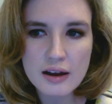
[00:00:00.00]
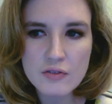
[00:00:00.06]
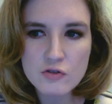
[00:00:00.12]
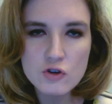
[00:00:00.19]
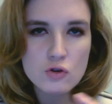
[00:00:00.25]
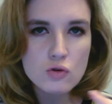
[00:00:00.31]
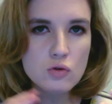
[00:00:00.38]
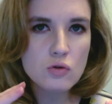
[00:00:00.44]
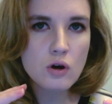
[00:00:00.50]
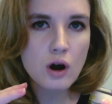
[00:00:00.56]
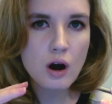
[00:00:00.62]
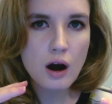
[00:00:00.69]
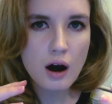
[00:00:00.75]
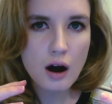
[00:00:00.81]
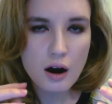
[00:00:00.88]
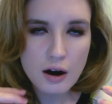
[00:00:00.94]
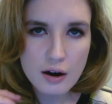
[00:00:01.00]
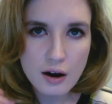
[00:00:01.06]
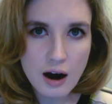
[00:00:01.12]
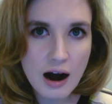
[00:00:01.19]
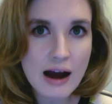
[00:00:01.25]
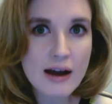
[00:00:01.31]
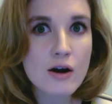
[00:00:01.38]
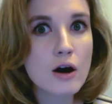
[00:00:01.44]
you are a
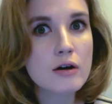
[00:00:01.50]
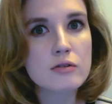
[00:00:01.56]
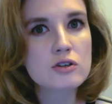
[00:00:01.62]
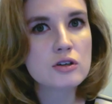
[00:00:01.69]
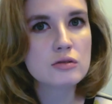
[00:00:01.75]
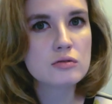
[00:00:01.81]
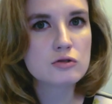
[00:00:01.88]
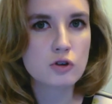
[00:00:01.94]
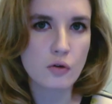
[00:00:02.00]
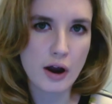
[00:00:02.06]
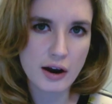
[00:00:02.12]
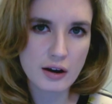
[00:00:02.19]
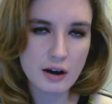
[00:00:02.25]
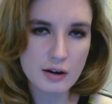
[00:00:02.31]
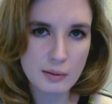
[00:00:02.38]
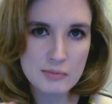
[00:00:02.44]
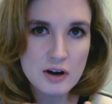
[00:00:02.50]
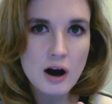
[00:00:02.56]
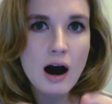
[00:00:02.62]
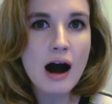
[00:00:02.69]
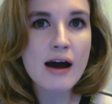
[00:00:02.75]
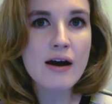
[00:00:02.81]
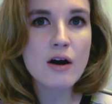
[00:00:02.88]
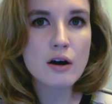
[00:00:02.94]
high art
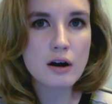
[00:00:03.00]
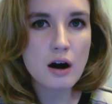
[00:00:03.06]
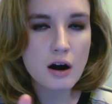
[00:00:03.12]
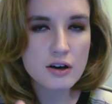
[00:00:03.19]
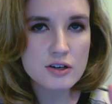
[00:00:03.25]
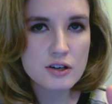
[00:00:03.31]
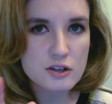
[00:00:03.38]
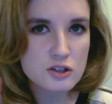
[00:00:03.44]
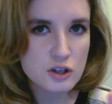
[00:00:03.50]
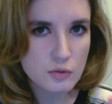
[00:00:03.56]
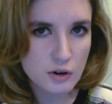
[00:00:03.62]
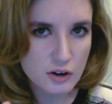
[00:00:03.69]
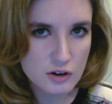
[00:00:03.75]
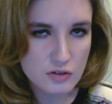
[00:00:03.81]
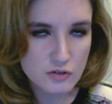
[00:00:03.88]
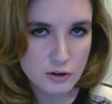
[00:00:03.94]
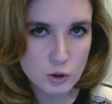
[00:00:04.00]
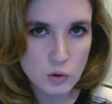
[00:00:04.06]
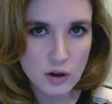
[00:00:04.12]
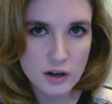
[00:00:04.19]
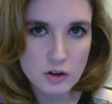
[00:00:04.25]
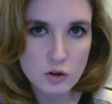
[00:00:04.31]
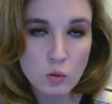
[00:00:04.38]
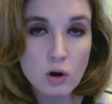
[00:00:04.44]
artistic individual,
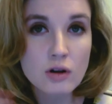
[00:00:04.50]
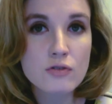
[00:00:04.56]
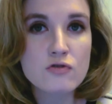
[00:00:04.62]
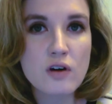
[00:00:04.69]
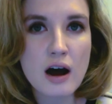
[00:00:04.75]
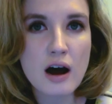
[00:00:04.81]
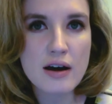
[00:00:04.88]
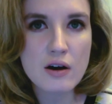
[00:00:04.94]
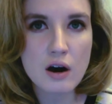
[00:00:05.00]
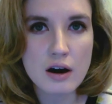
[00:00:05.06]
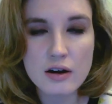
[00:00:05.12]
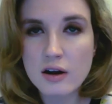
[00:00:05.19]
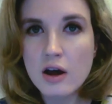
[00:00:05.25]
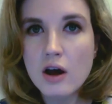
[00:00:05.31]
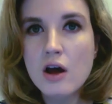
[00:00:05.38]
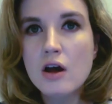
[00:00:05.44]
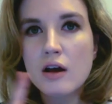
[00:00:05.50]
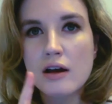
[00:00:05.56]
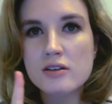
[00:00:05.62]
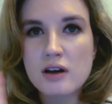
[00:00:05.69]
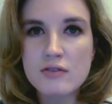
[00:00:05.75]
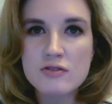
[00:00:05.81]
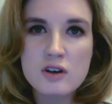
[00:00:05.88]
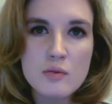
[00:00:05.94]
like in the world of fine art, as
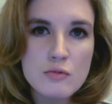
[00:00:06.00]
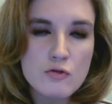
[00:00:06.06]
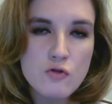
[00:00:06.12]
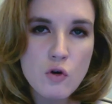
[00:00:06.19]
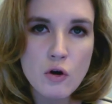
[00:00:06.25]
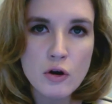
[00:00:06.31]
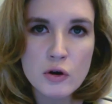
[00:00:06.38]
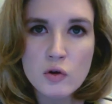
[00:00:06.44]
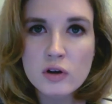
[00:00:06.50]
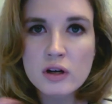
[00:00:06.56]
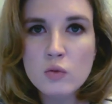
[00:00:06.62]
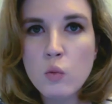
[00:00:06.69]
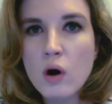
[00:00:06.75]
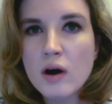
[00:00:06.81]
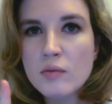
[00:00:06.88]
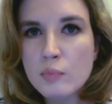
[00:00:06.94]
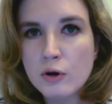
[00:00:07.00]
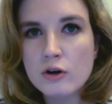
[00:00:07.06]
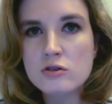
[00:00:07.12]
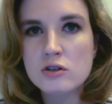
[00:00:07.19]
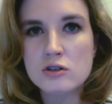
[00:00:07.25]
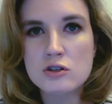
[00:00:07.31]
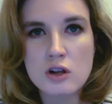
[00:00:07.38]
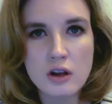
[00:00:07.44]
I've said before, you only need one
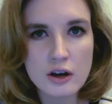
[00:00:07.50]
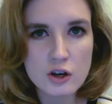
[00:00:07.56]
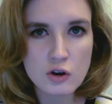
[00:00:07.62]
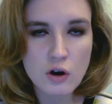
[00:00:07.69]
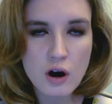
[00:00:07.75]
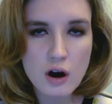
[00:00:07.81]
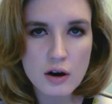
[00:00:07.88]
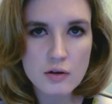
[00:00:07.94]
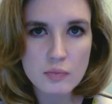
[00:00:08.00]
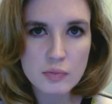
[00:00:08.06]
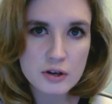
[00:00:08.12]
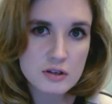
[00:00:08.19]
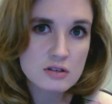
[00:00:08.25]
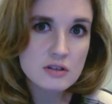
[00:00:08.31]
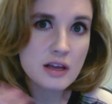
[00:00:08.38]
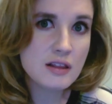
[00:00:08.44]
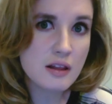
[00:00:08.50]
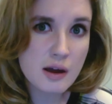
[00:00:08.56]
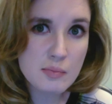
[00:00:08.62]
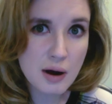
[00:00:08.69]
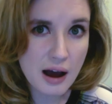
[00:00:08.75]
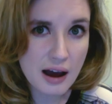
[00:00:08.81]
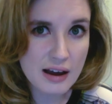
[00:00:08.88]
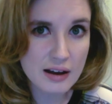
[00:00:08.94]
person to like your art because then they
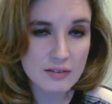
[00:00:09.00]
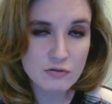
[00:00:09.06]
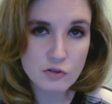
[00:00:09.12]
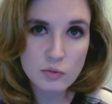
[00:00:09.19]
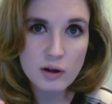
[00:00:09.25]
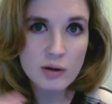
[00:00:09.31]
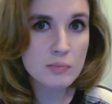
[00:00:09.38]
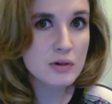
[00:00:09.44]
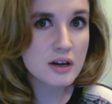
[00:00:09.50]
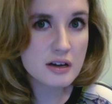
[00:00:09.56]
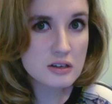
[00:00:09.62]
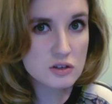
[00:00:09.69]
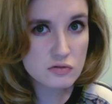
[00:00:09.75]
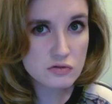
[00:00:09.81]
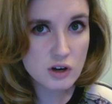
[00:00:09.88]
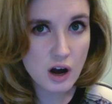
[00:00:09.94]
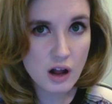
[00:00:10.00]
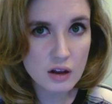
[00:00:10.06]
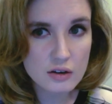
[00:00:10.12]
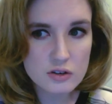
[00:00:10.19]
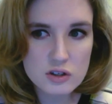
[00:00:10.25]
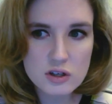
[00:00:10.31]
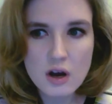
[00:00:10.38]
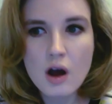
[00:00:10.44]
buy it for like millions of
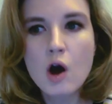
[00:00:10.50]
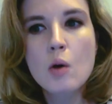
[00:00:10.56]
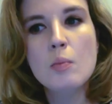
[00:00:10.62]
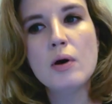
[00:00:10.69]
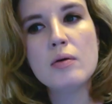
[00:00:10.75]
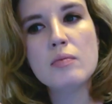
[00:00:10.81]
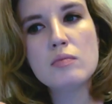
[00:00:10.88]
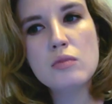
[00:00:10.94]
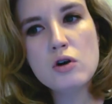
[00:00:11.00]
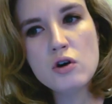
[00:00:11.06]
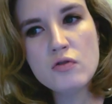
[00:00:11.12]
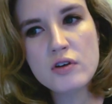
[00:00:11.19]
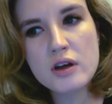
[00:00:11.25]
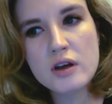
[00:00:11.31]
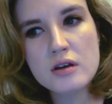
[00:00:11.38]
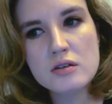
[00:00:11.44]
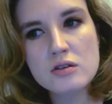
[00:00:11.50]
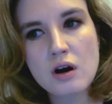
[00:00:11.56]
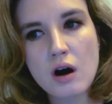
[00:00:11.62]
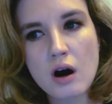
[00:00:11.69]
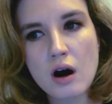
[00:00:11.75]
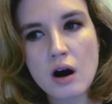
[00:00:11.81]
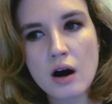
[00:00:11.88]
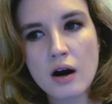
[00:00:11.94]
dollars. But movies
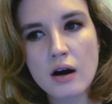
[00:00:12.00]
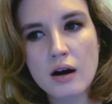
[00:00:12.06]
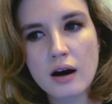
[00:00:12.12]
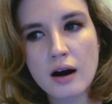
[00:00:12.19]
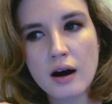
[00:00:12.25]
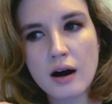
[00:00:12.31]
are